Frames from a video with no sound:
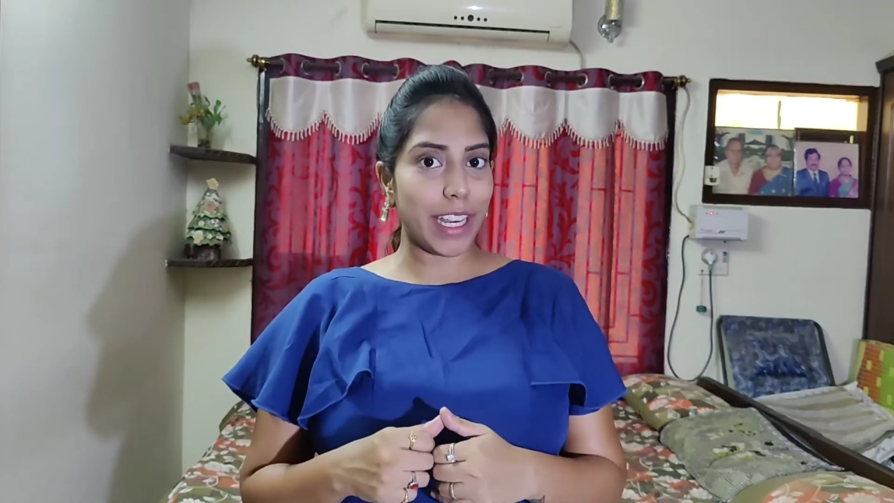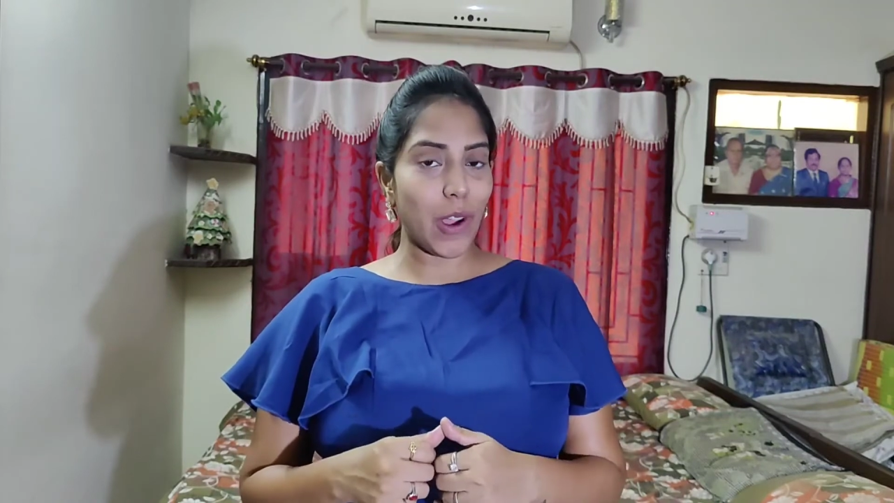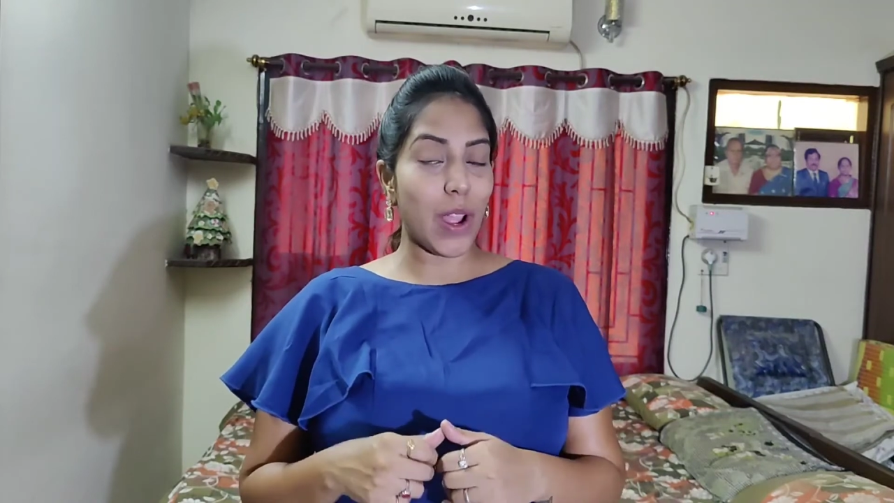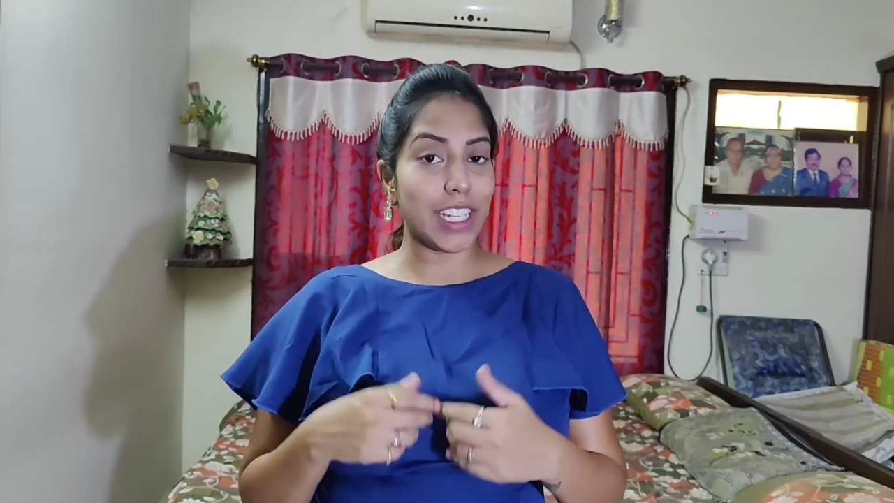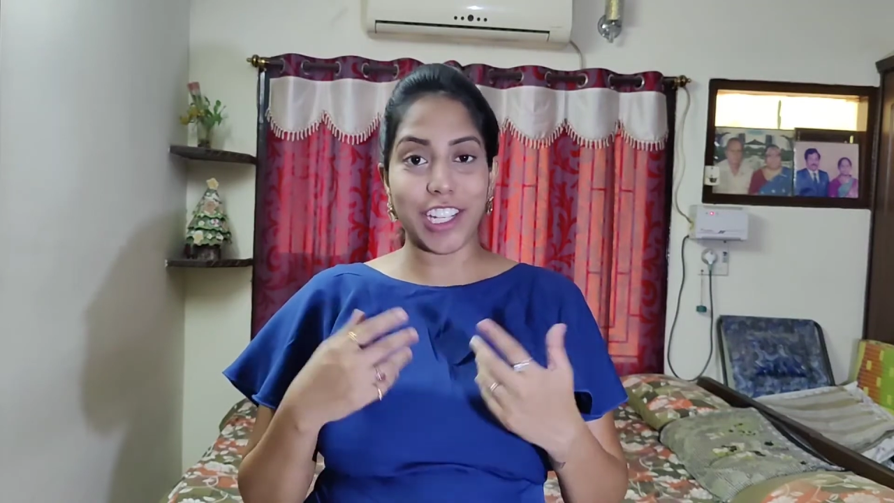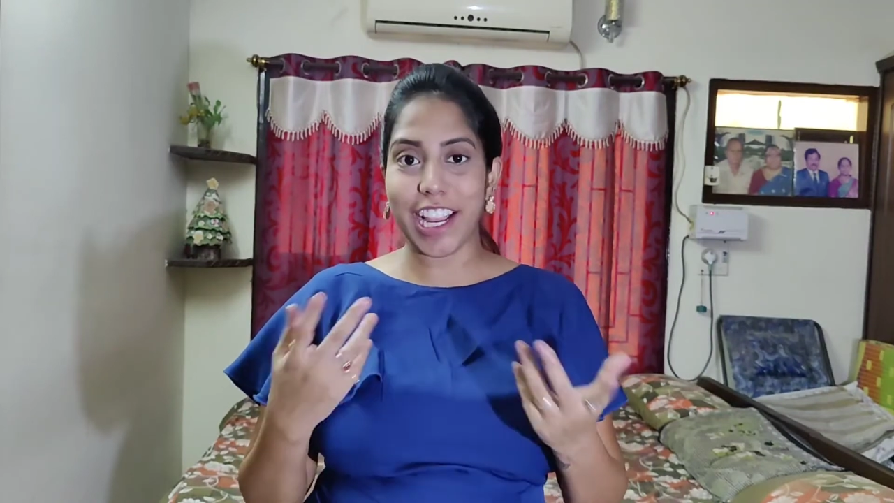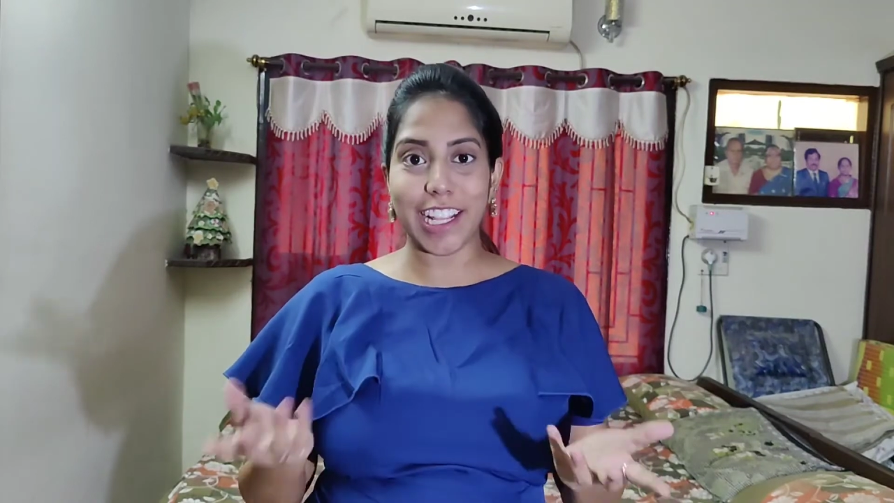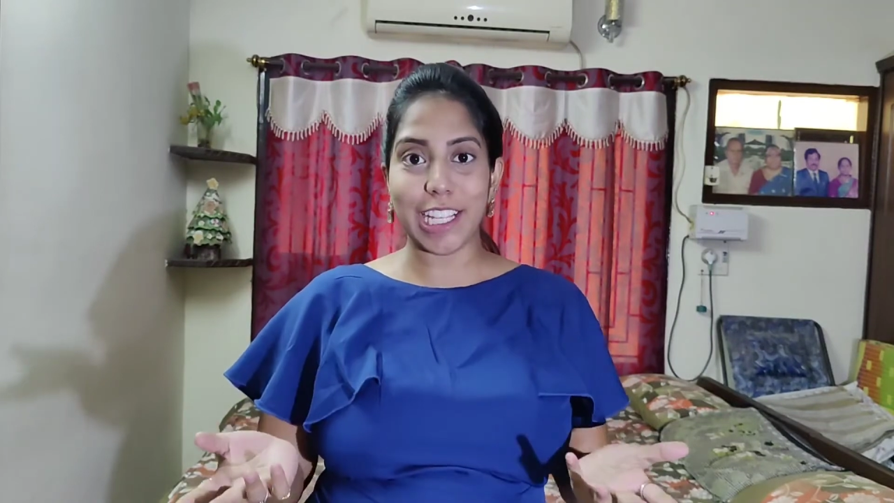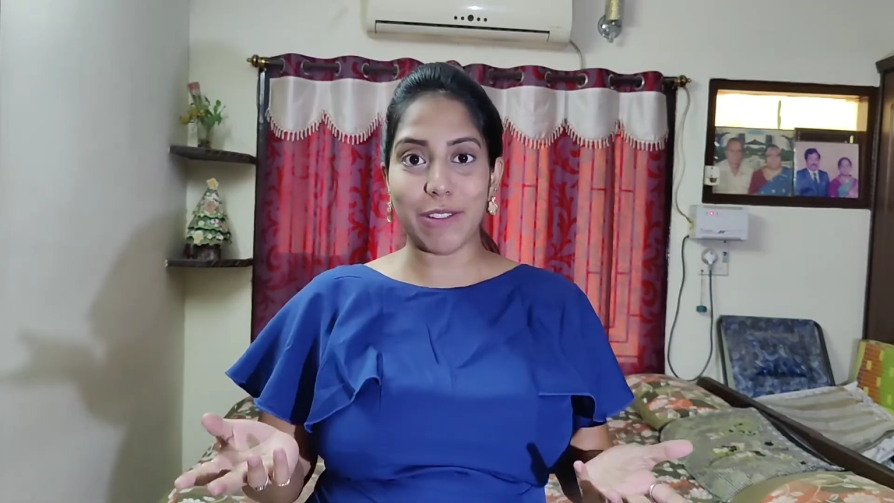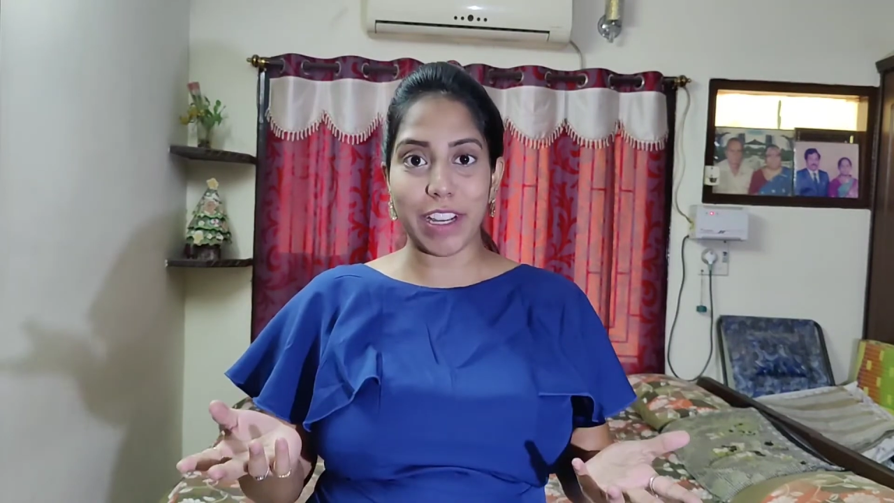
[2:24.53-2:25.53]
video and
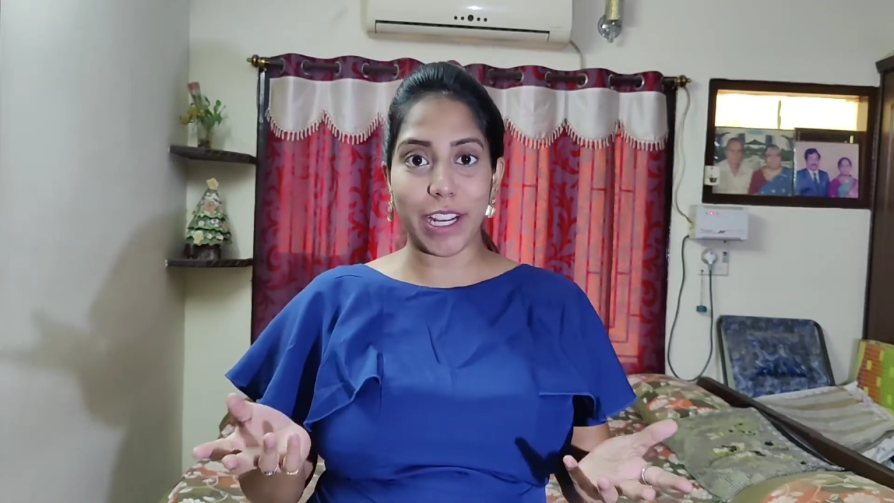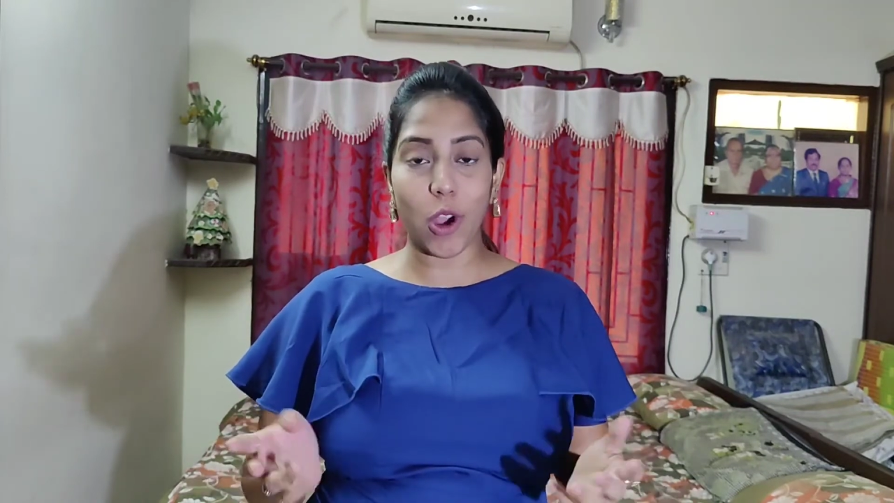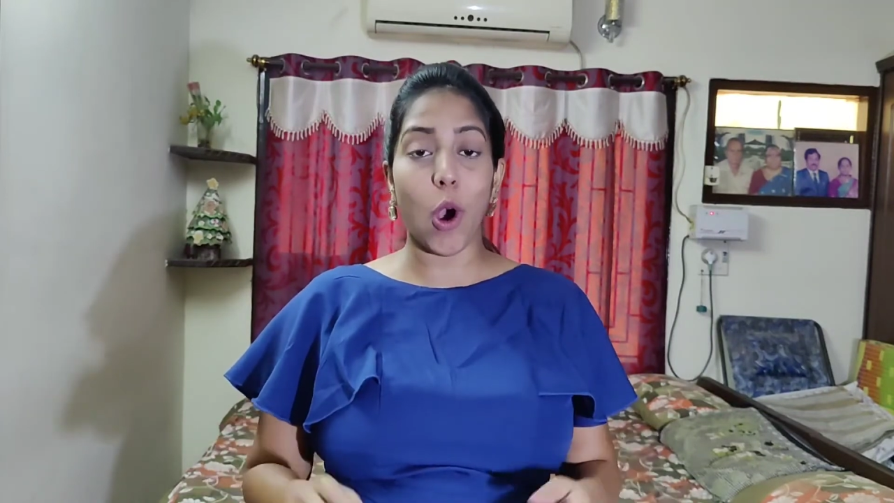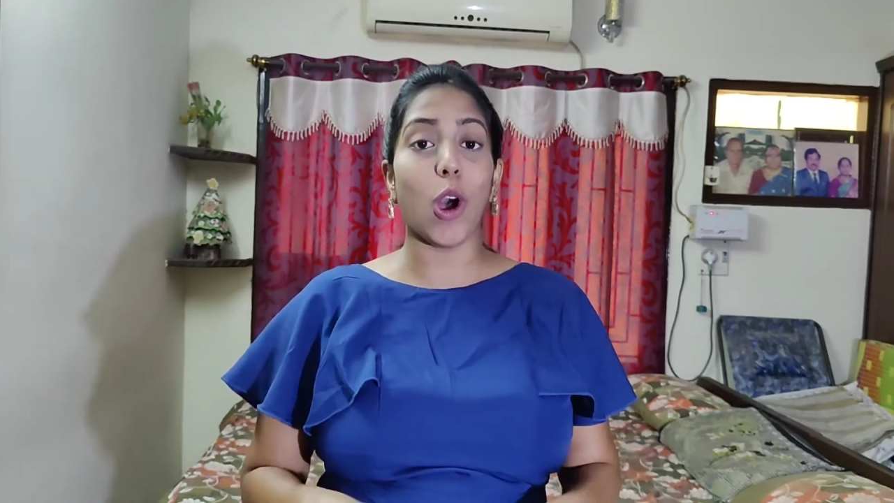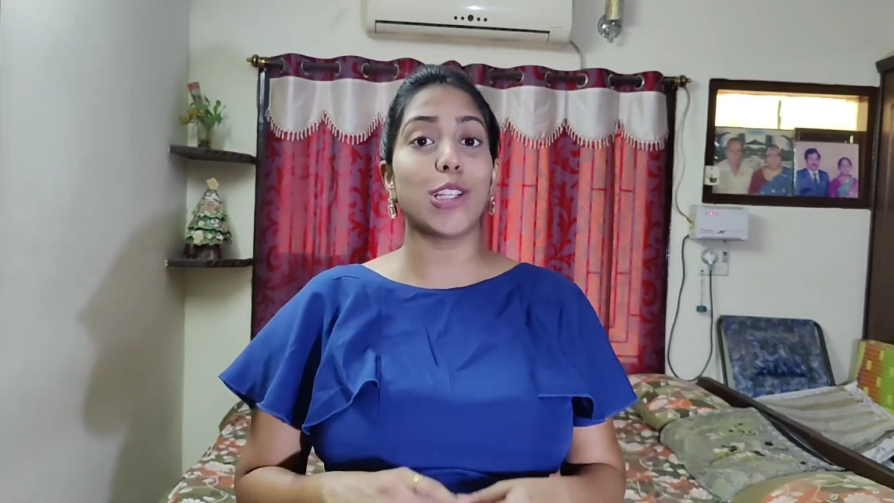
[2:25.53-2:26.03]
share this video.